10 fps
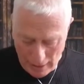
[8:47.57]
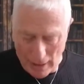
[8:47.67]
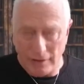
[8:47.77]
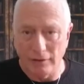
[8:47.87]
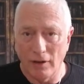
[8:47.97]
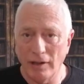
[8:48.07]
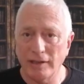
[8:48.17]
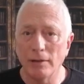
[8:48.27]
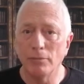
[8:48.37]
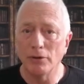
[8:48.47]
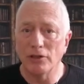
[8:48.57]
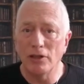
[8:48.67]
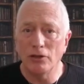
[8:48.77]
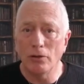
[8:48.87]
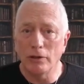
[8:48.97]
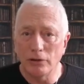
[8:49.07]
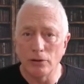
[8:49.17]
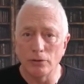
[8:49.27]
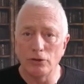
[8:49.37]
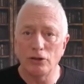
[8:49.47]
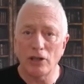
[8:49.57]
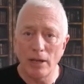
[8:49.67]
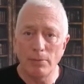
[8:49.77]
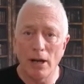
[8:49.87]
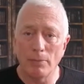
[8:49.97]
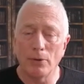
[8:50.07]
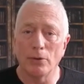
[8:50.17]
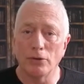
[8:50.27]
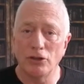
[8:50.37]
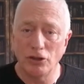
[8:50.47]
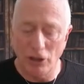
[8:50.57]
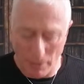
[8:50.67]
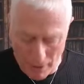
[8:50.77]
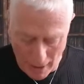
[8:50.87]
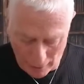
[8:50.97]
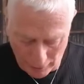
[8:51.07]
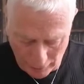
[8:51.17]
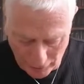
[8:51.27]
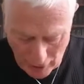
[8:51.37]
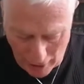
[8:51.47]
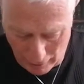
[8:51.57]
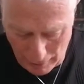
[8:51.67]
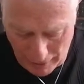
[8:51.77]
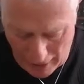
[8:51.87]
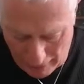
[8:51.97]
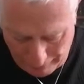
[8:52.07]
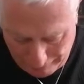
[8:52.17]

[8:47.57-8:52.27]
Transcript: It's a very simple sigil. It's called Shape Up or Ship Out. So here we go.